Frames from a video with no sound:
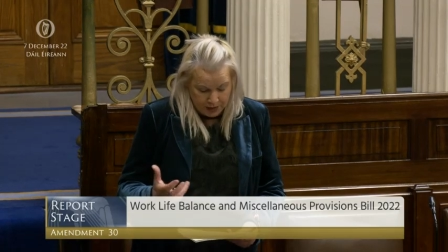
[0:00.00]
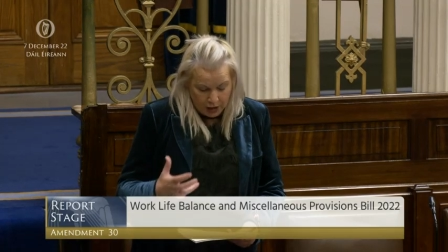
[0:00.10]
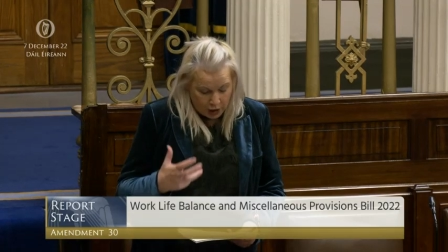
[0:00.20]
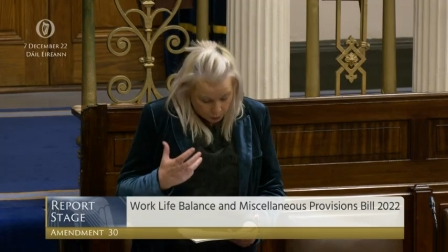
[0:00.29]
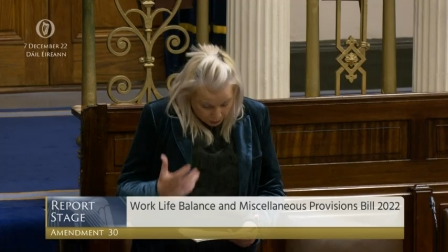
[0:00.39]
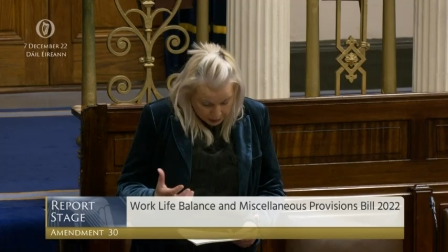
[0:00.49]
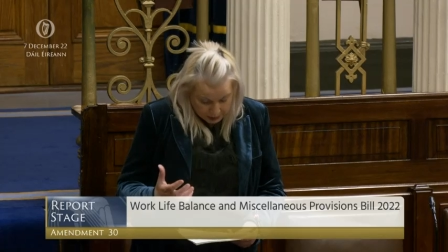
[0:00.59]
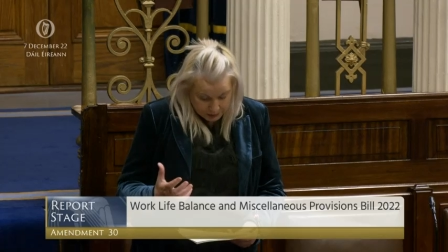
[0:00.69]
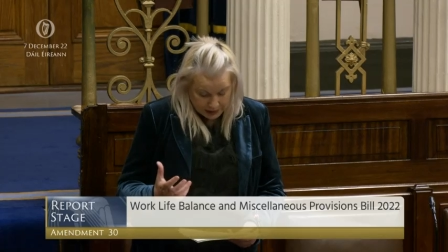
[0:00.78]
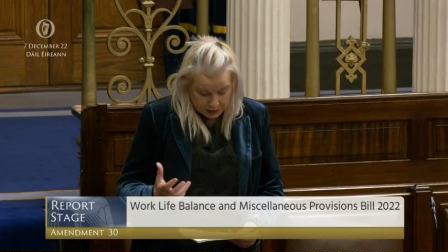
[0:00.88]
I welcome
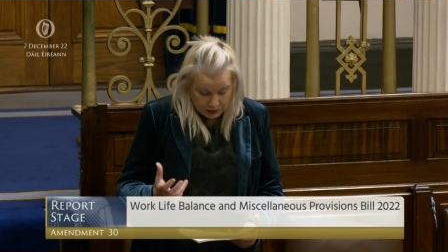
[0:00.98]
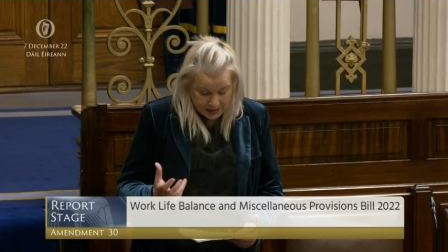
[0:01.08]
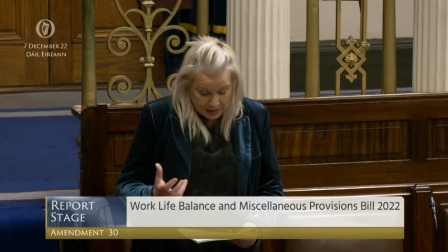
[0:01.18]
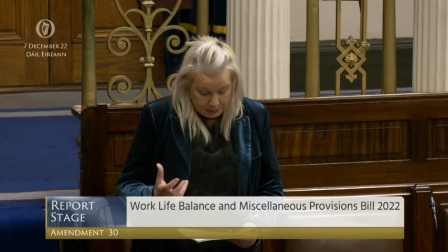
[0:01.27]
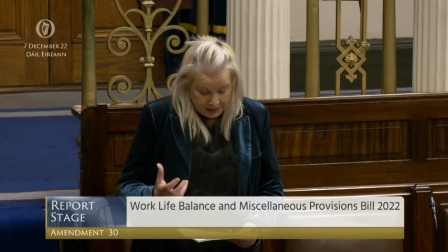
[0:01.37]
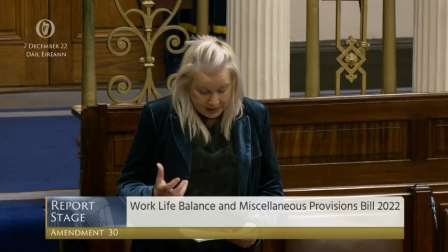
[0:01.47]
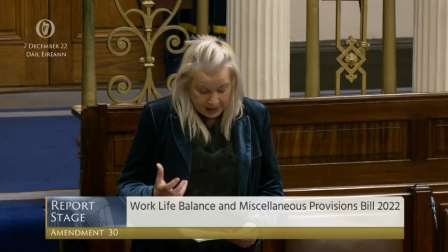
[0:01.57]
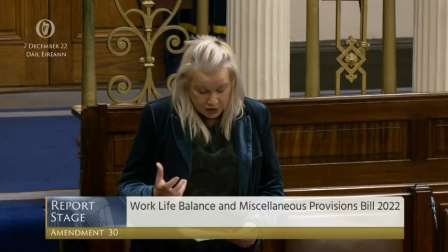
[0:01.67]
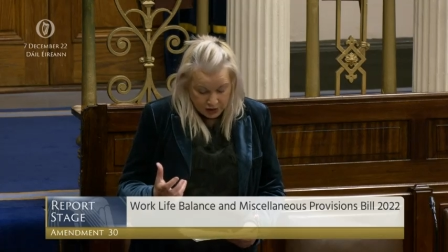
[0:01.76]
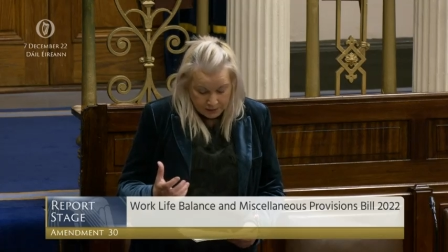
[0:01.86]
that there is an
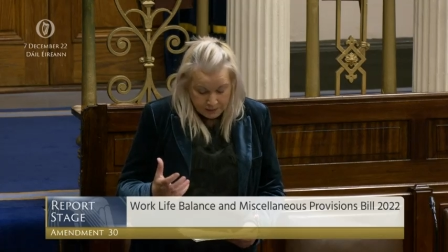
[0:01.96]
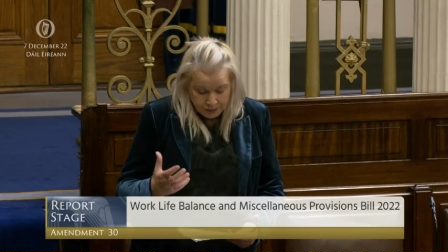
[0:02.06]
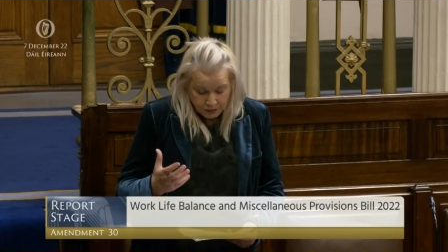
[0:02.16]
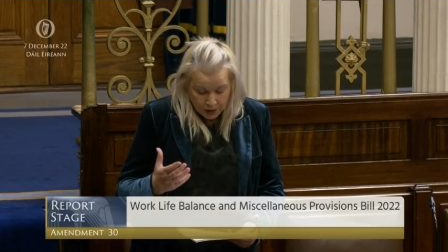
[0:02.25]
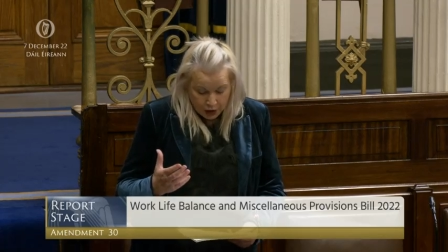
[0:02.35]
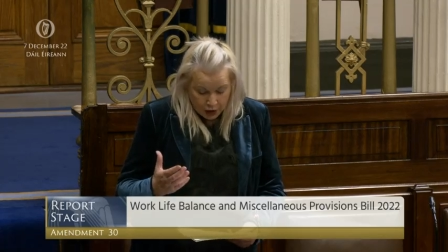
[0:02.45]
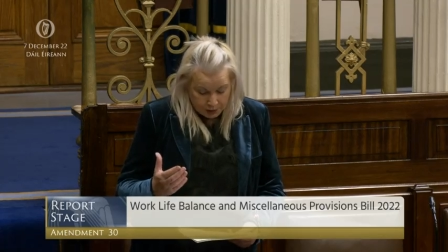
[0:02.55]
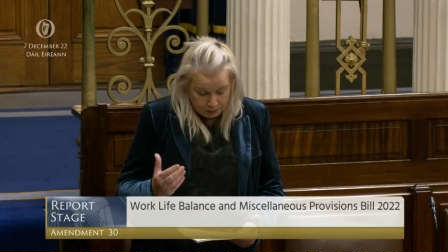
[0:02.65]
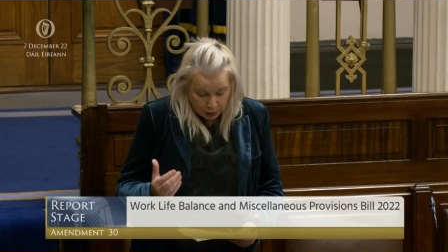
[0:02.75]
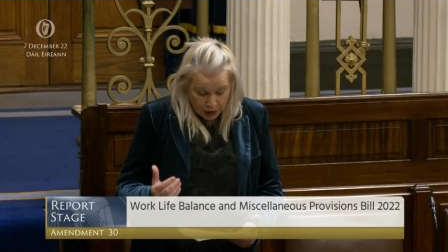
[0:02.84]
obligation on
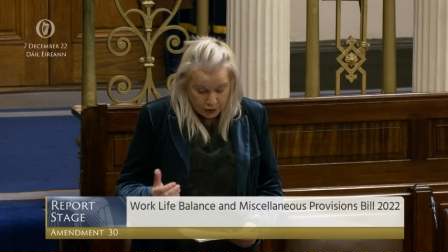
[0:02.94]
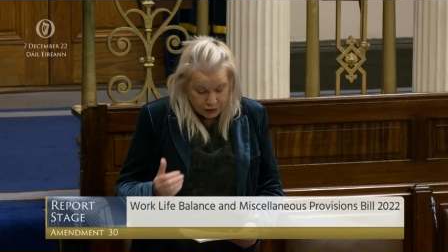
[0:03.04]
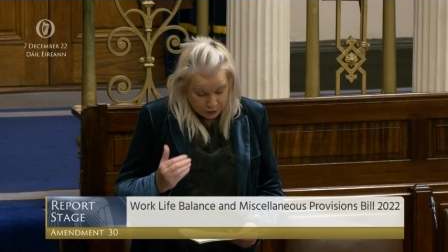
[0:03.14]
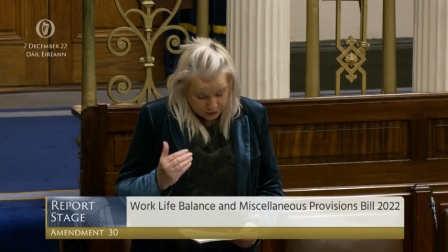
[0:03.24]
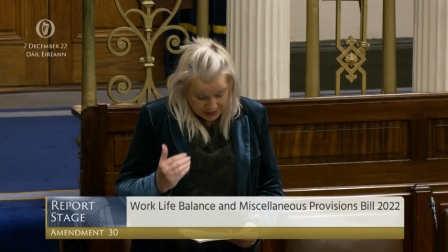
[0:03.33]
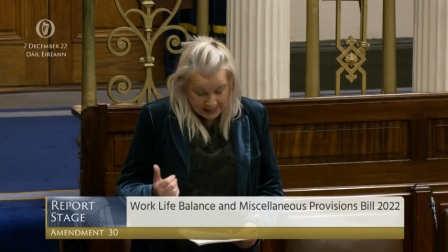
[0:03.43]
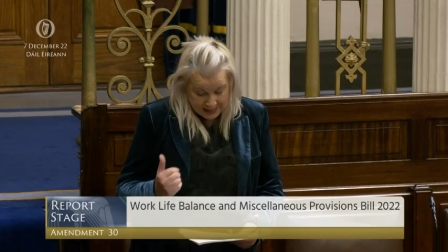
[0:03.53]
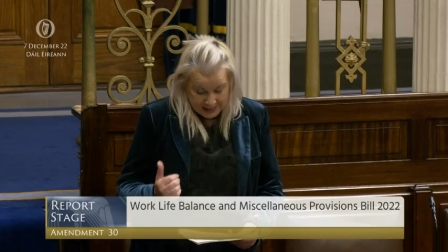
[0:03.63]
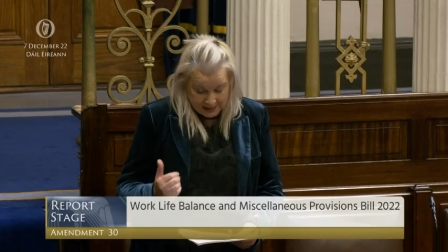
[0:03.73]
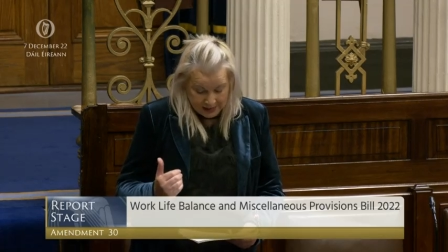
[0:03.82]
employers to
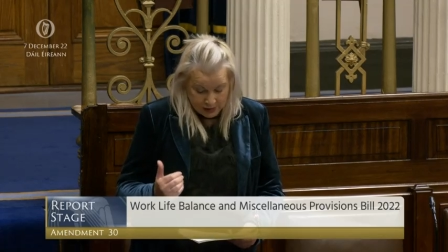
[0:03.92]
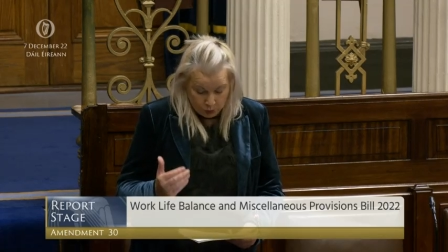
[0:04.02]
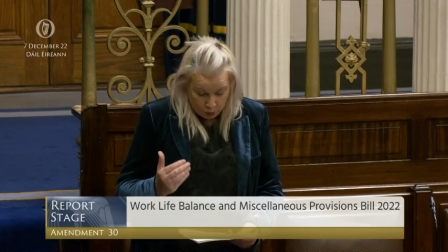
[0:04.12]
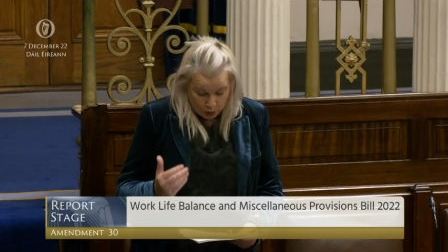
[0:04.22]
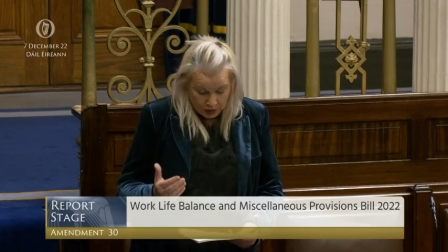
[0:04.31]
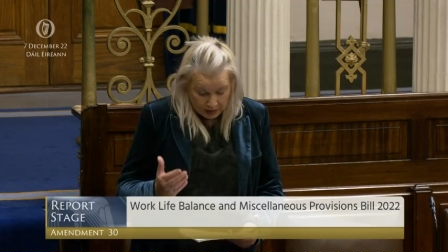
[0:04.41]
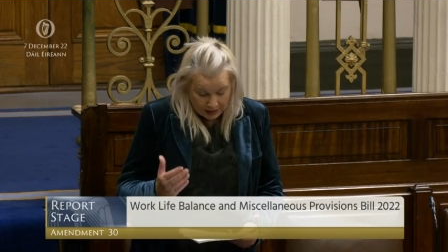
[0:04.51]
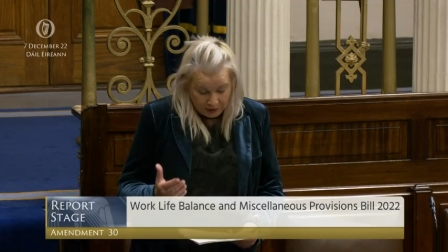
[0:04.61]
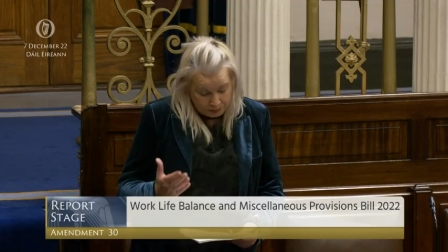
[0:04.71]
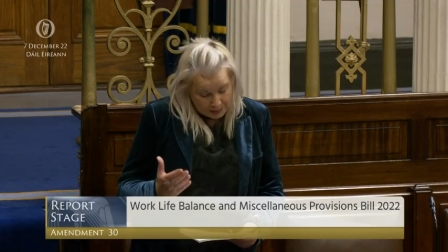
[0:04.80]
facilitate this.
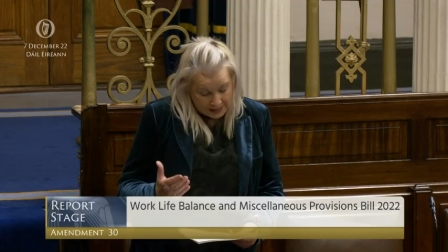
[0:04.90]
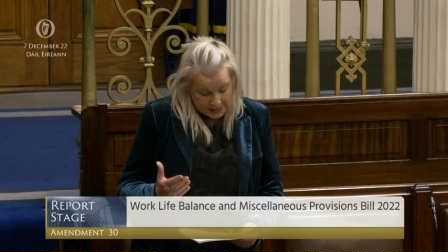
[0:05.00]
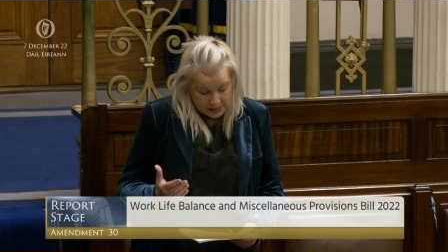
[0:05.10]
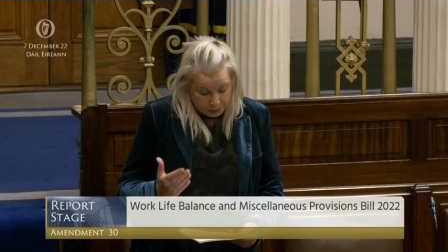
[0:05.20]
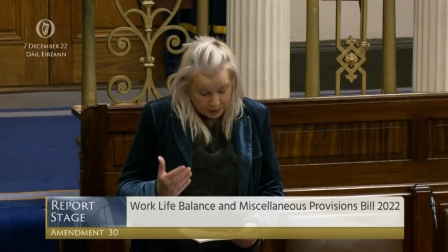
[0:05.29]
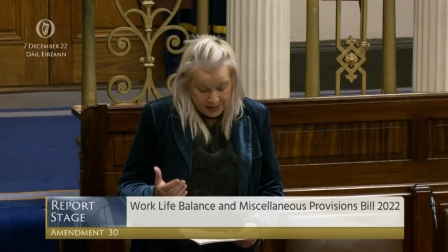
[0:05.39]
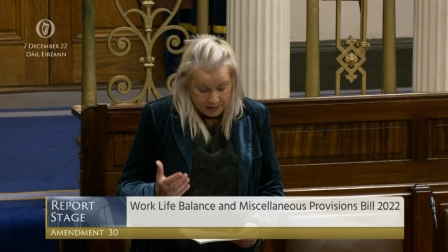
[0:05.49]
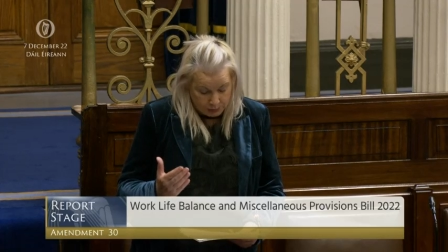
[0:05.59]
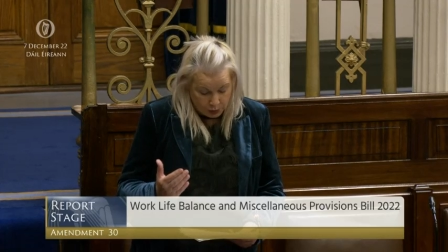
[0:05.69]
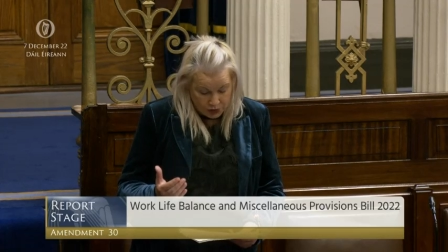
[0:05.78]
Work-life balance brings the
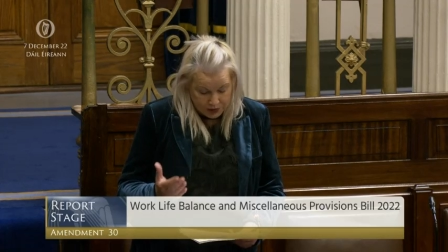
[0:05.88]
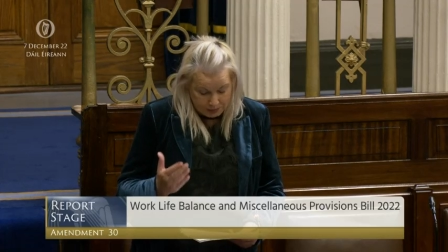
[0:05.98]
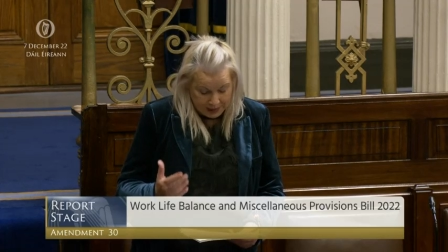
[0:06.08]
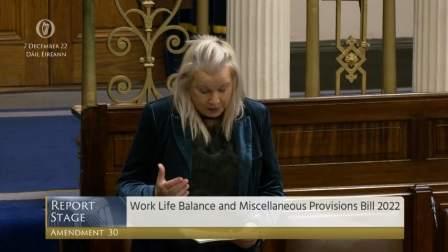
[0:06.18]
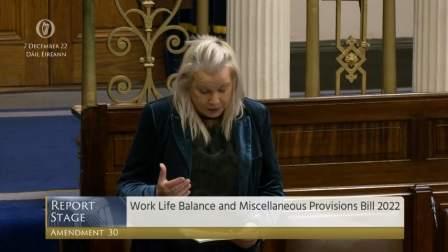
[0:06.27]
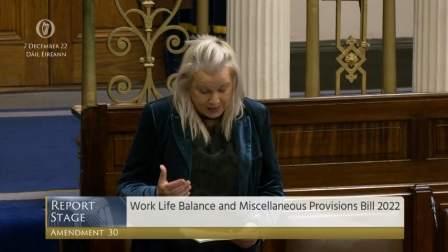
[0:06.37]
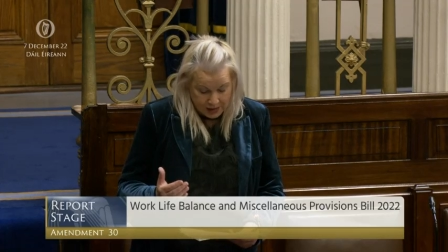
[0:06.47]
most benefits